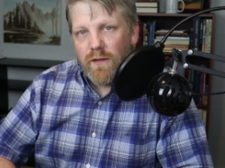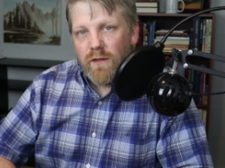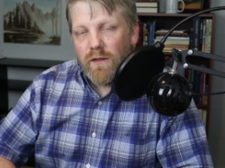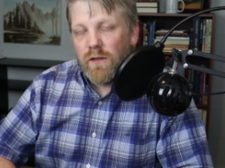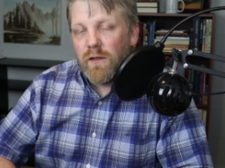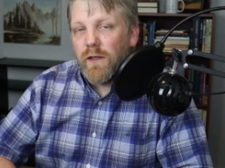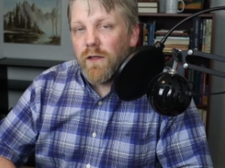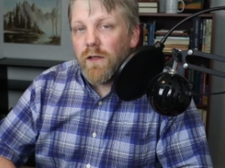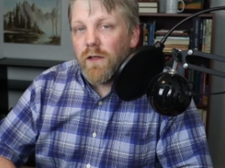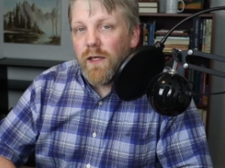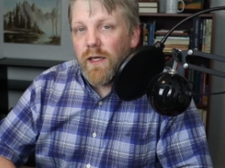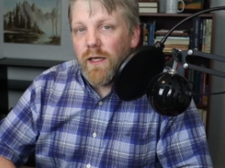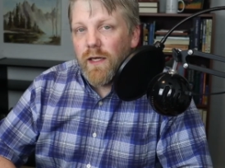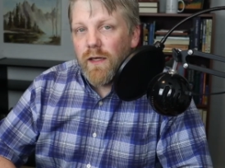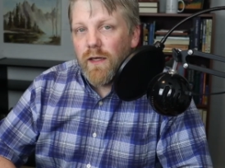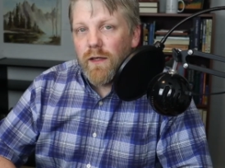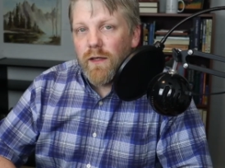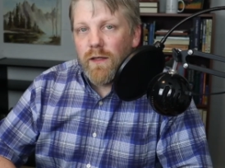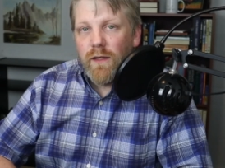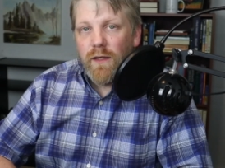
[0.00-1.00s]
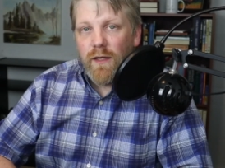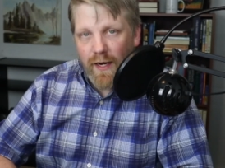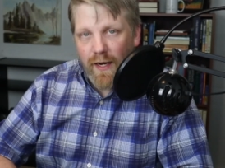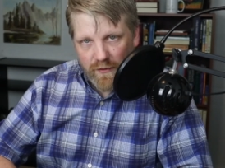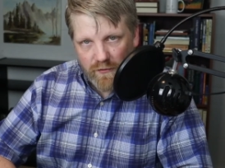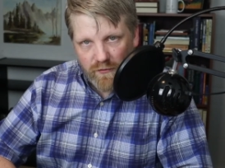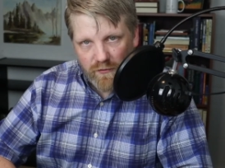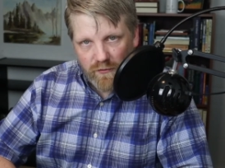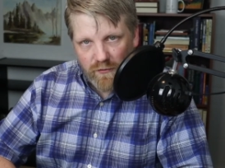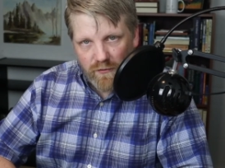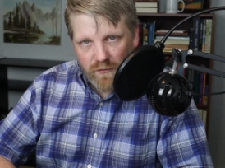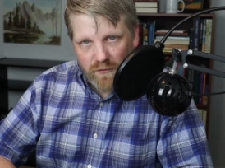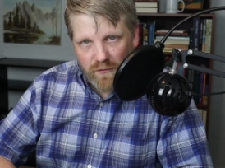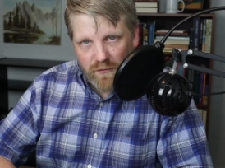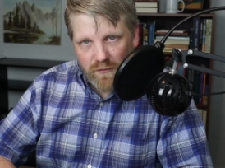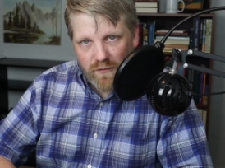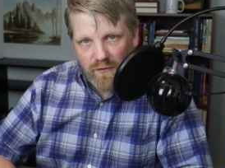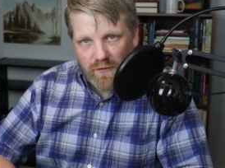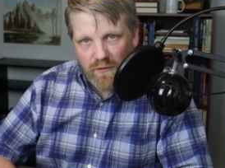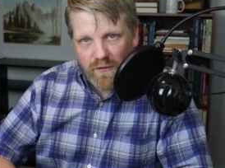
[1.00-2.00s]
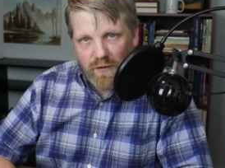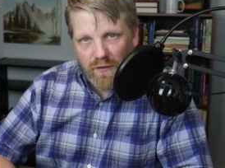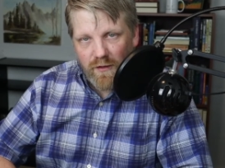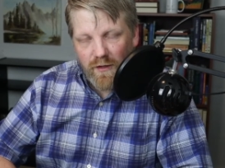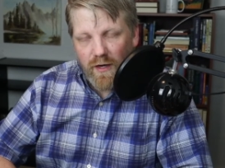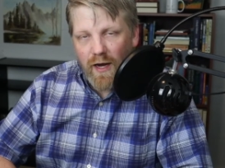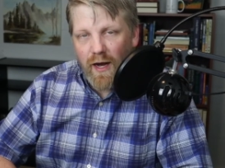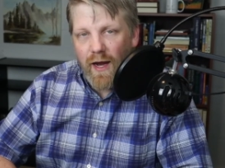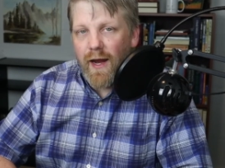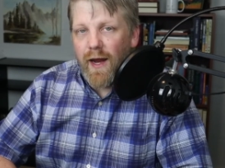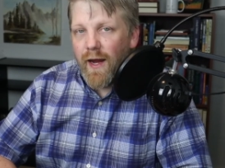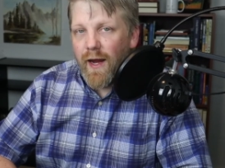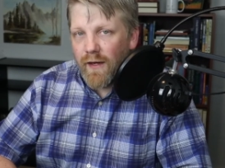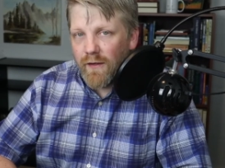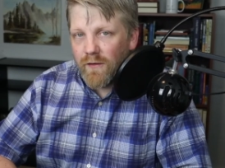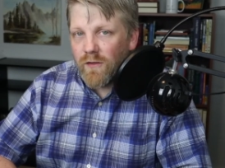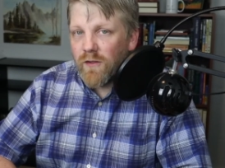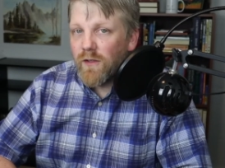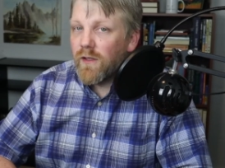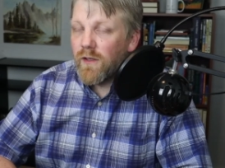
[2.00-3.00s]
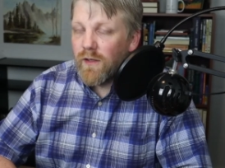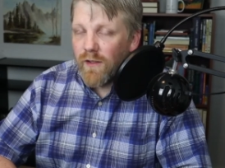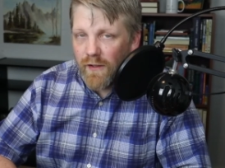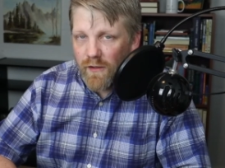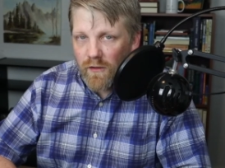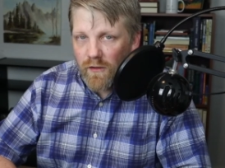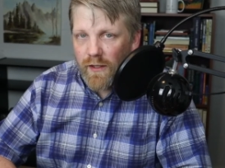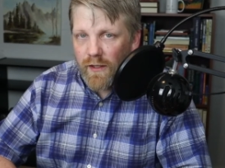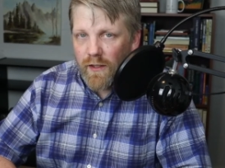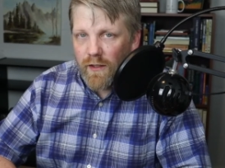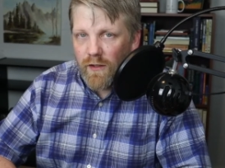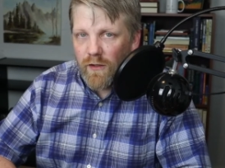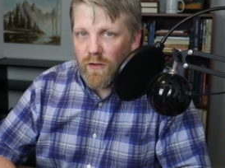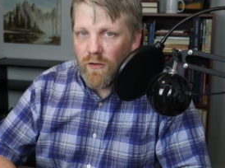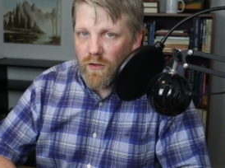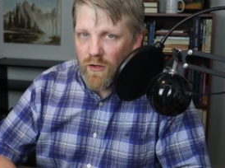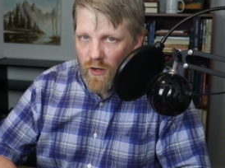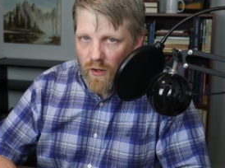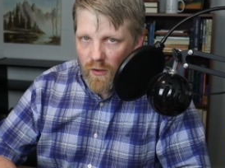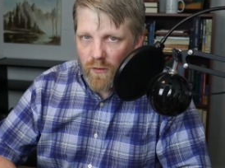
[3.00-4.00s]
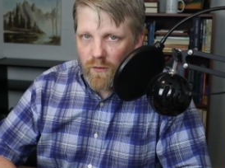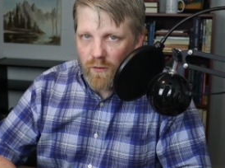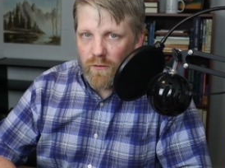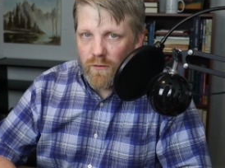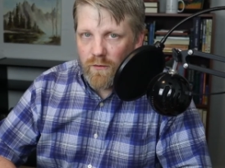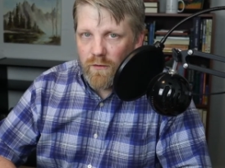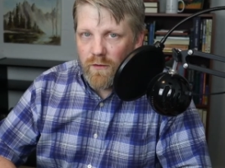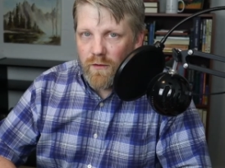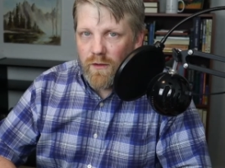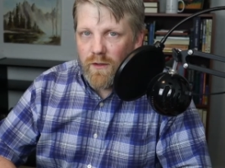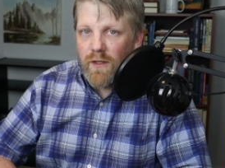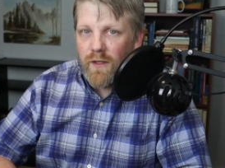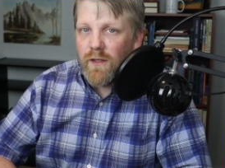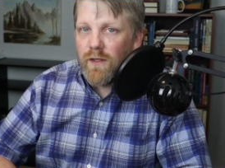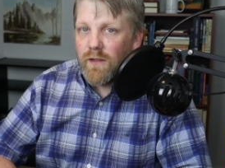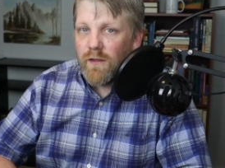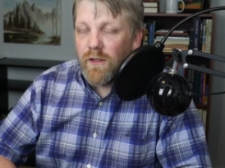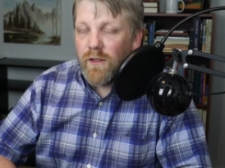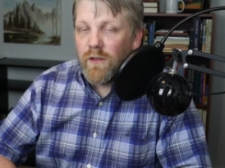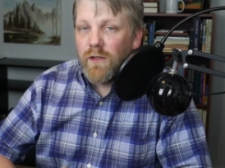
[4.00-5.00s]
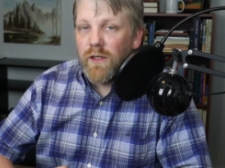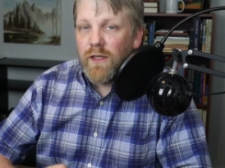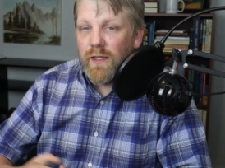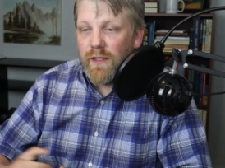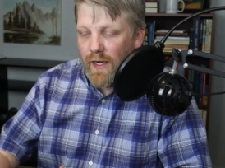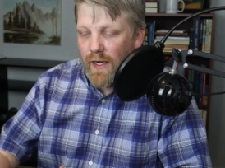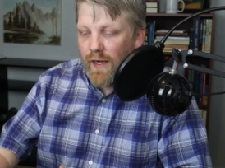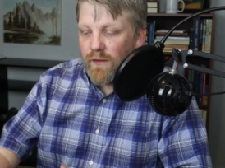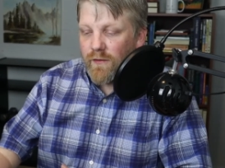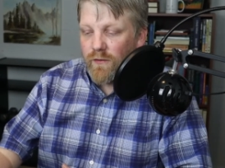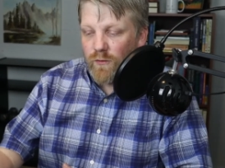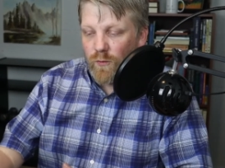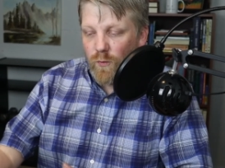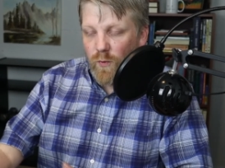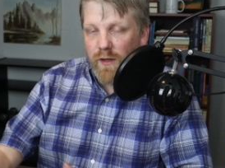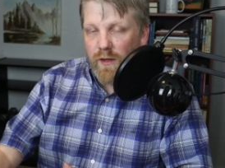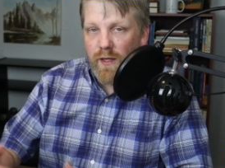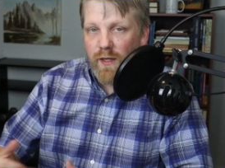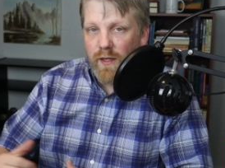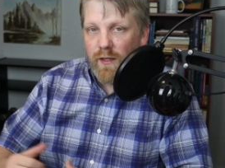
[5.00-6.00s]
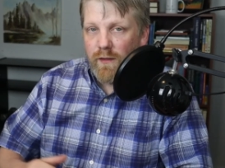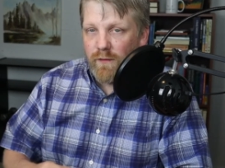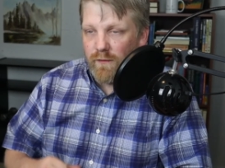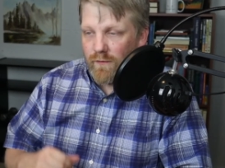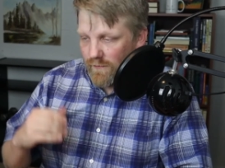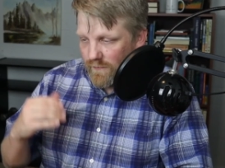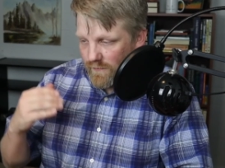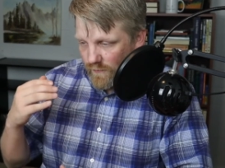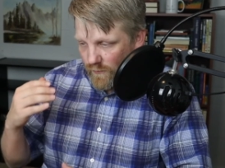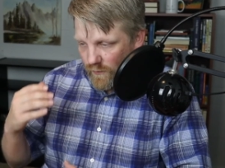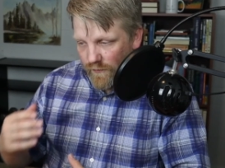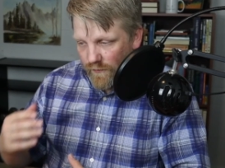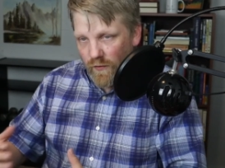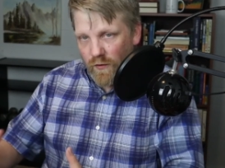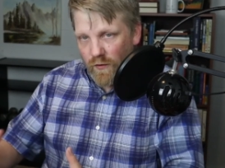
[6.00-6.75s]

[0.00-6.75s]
Clearly, yes. And clearly, no. Clearly, yes, when they were